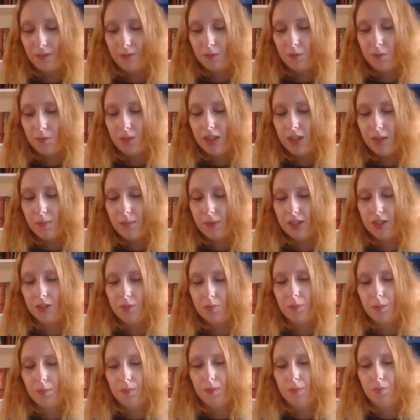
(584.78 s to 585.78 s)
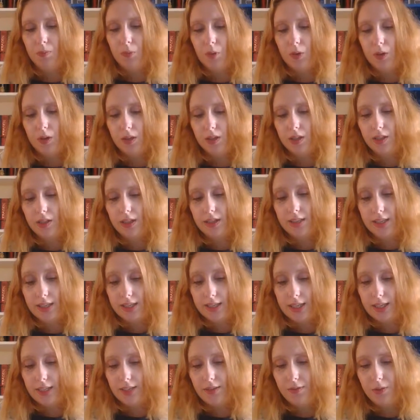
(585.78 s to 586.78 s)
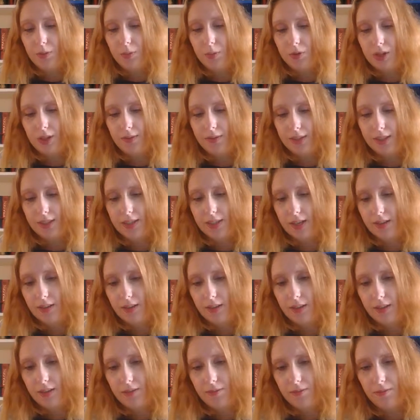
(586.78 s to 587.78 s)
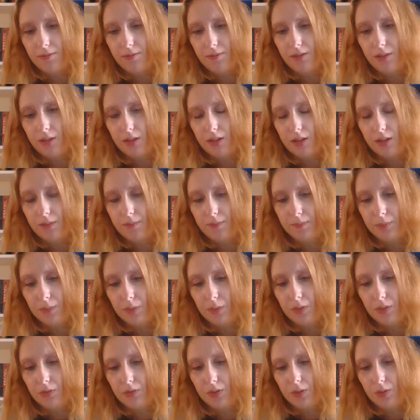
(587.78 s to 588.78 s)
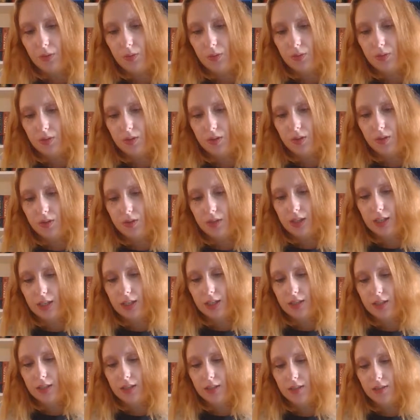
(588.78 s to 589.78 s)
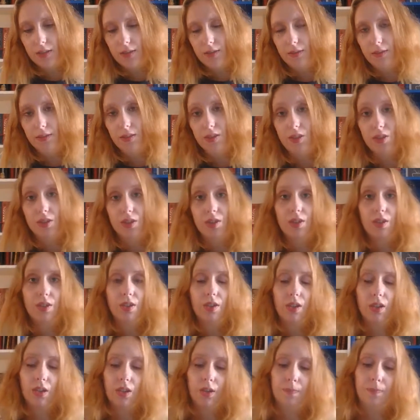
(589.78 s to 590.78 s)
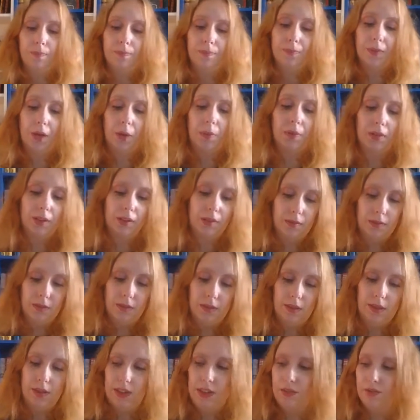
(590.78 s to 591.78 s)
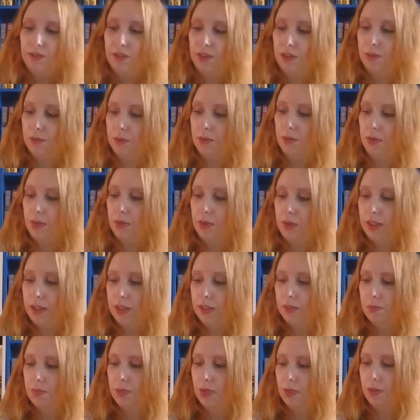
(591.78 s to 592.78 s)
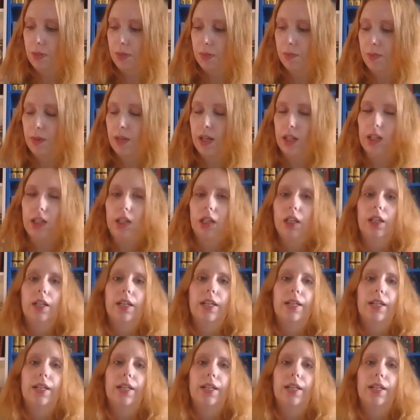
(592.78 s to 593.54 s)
for me, the biggest problem was, and as I said, if you want to have extensive reviews on that, just I will leave the review linked below as well.